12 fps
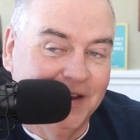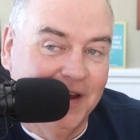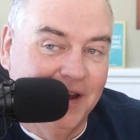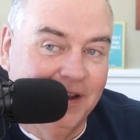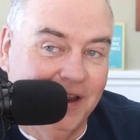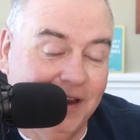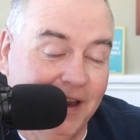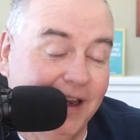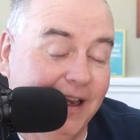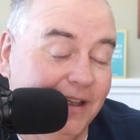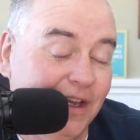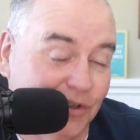it,
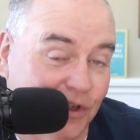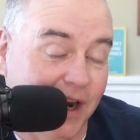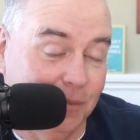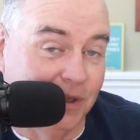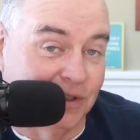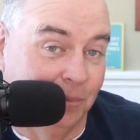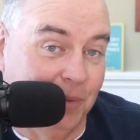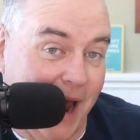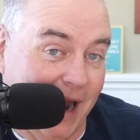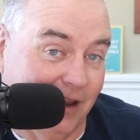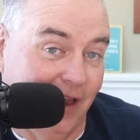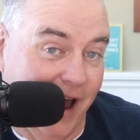it, there's going to be some
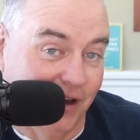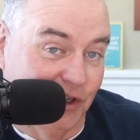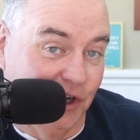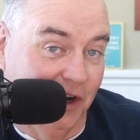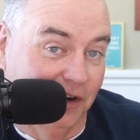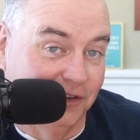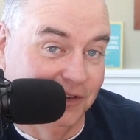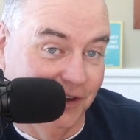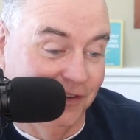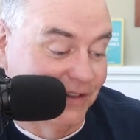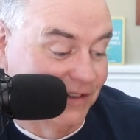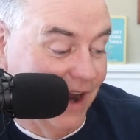backlash here.
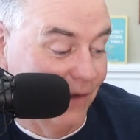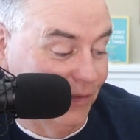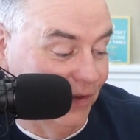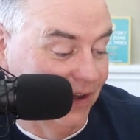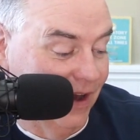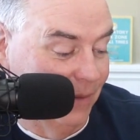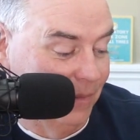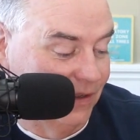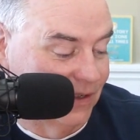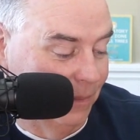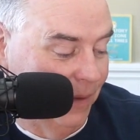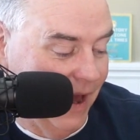There's definitely going to be
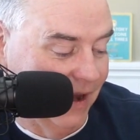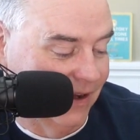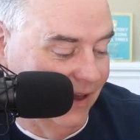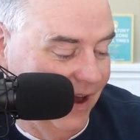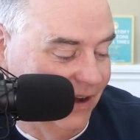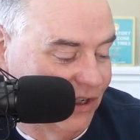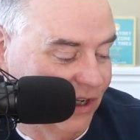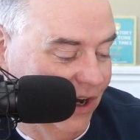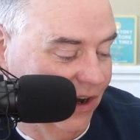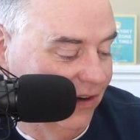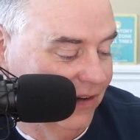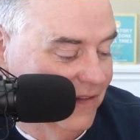some backlash
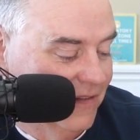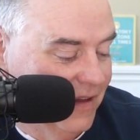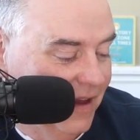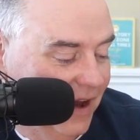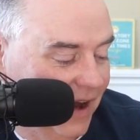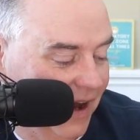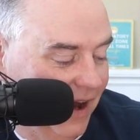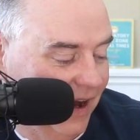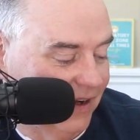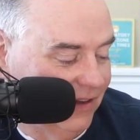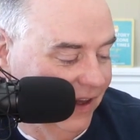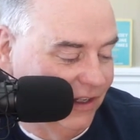here. Uh,
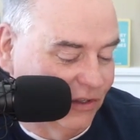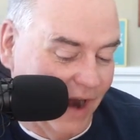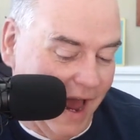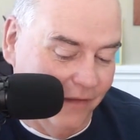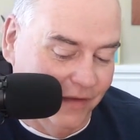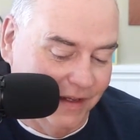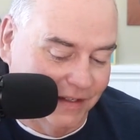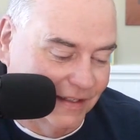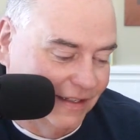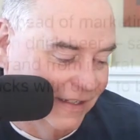Clay Travis,